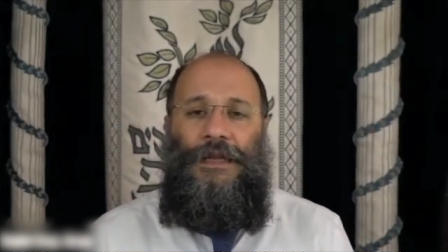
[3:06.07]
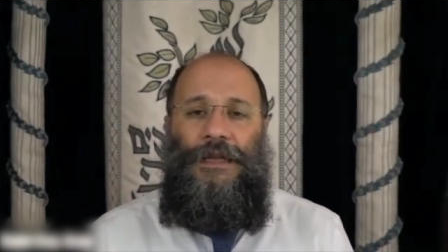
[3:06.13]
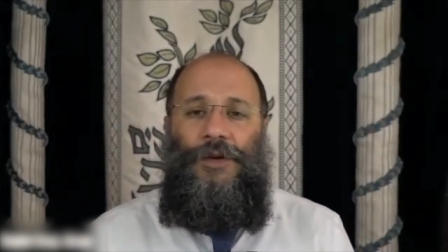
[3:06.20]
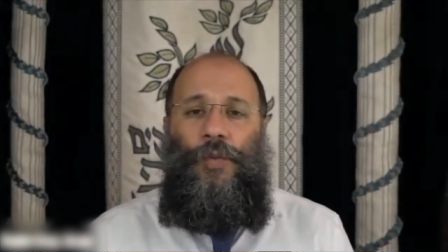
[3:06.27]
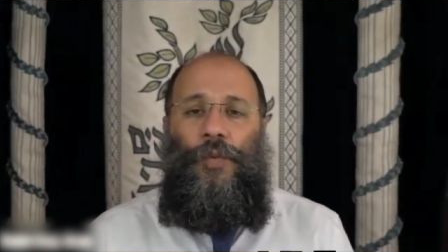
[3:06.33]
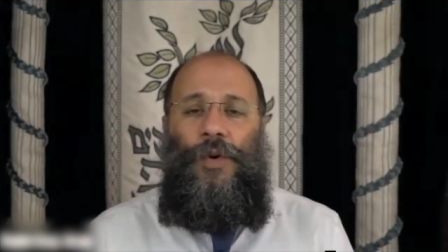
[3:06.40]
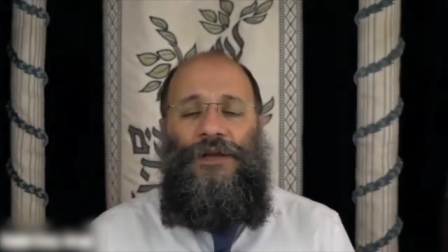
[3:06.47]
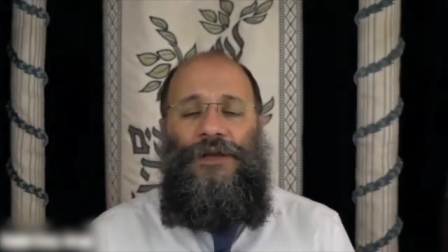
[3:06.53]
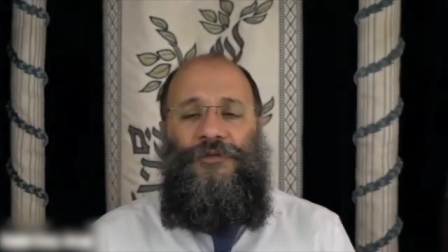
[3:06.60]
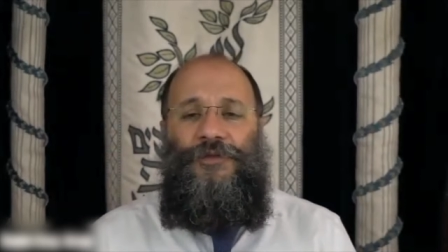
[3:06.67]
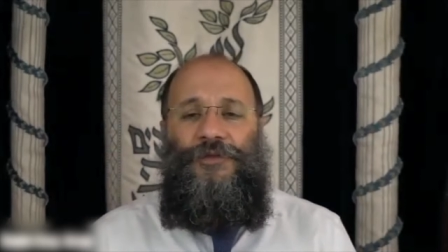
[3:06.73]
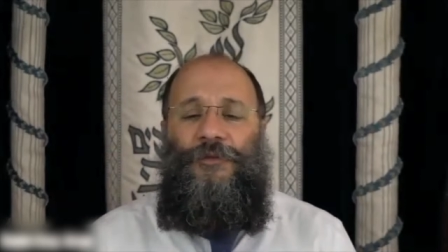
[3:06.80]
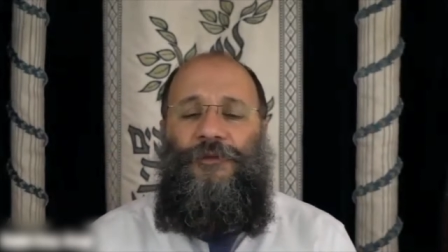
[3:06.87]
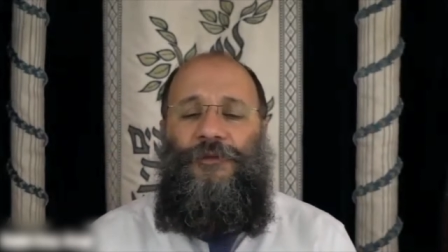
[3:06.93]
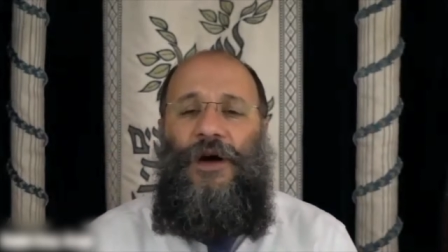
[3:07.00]
One of
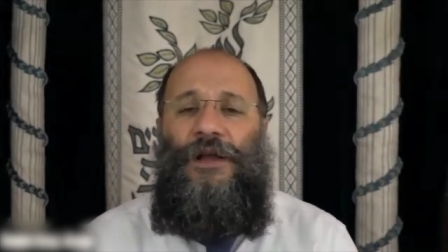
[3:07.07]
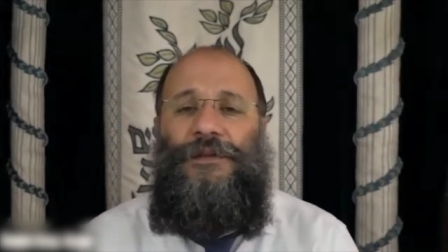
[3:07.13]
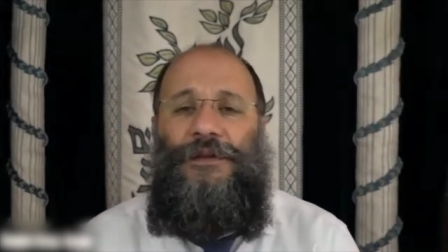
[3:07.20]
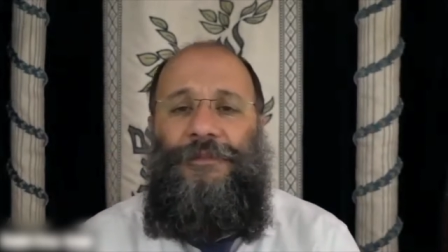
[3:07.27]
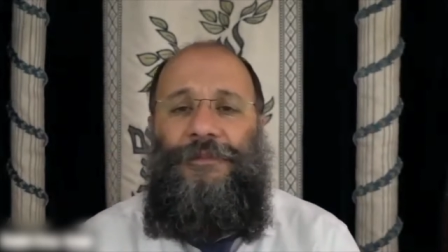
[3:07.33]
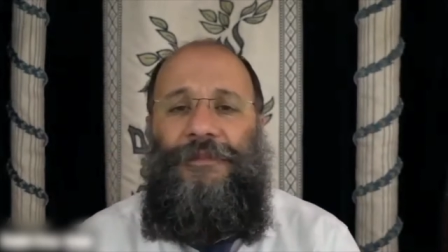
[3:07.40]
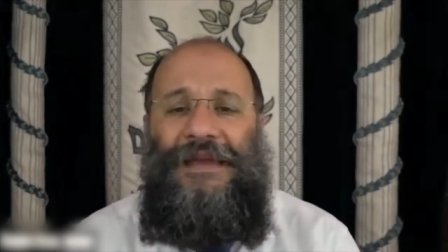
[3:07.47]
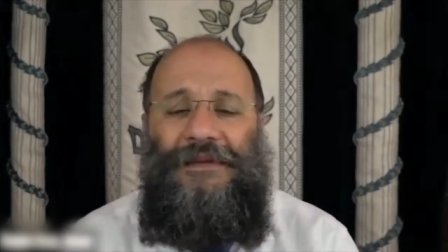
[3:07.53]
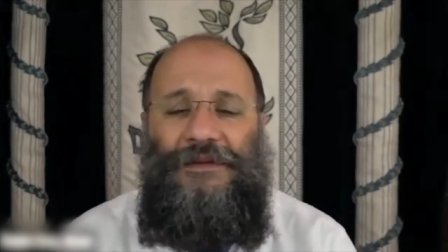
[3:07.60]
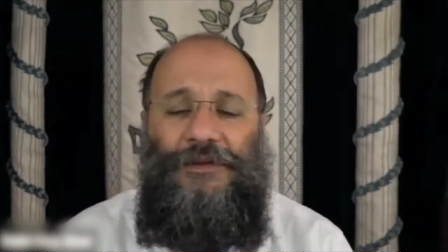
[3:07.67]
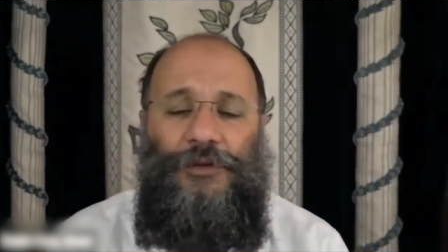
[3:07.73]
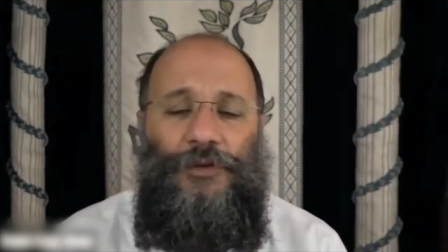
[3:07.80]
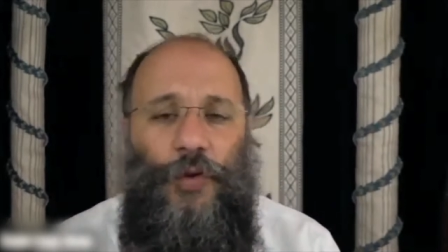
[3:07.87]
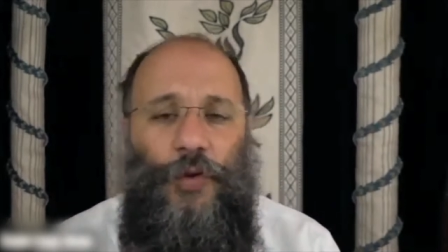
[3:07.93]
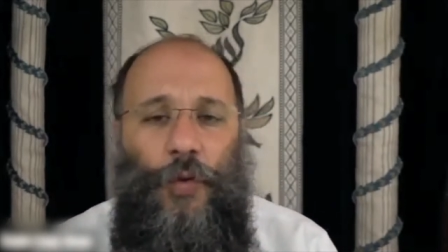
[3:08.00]
the
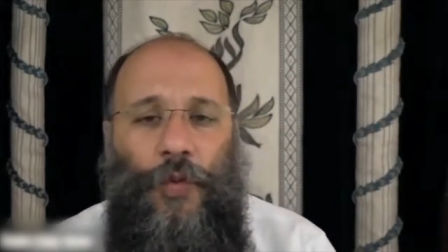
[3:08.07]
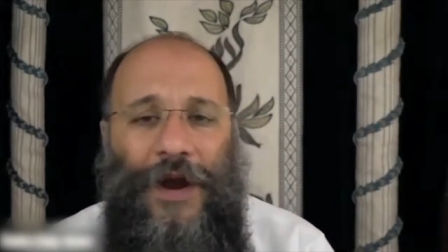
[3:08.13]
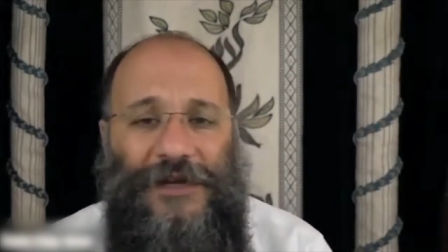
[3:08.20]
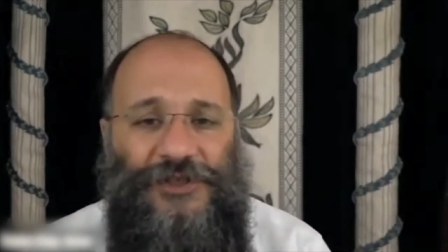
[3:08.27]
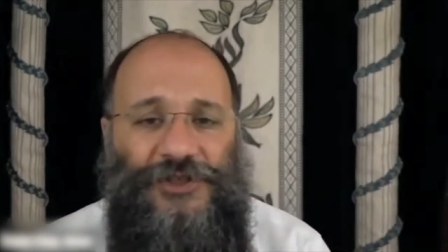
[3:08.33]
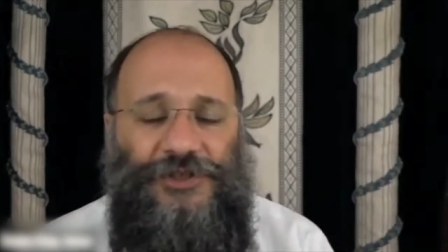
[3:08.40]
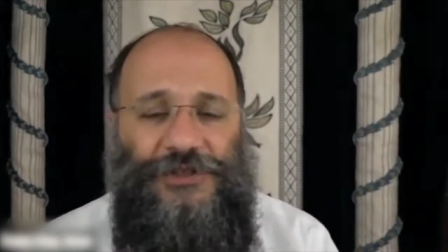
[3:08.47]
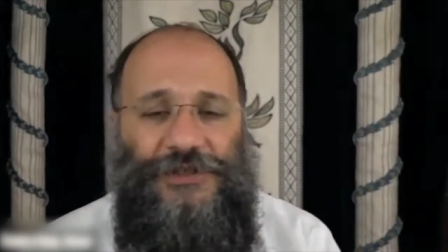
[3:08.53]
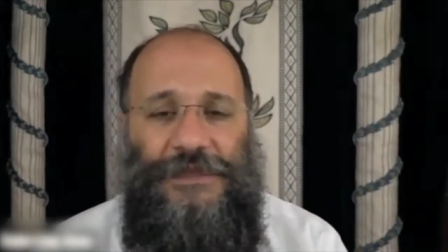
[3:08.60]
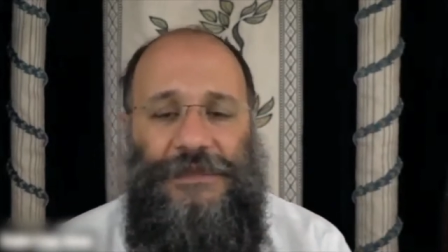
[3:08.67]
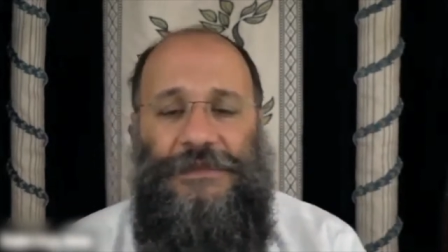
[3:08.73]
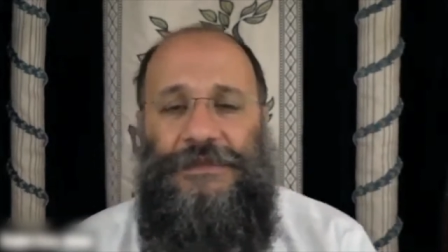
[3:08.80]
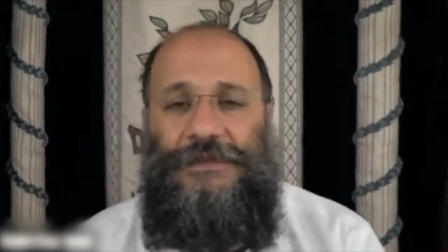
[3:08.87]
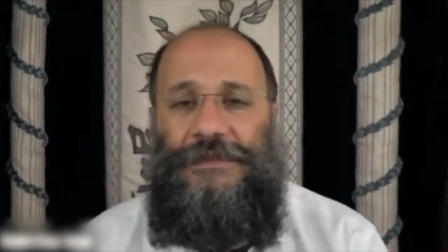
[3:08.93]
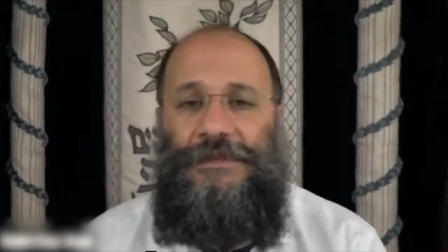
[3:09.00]
fundamental
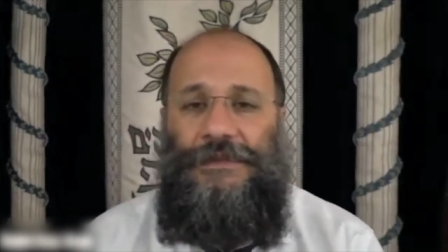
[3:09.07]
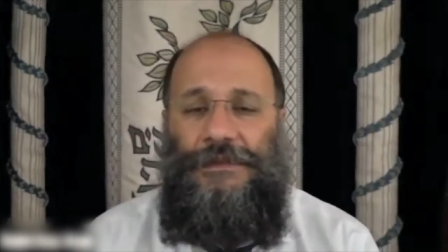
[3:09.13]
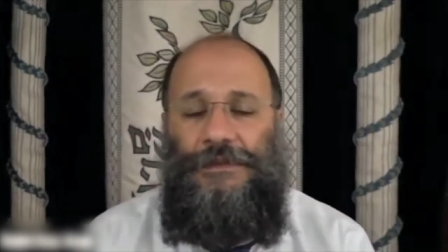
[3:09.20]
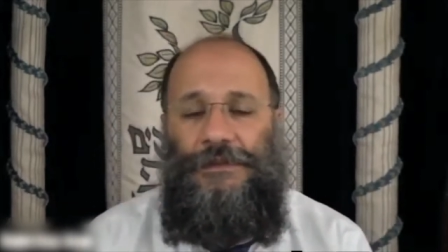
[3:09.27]
questions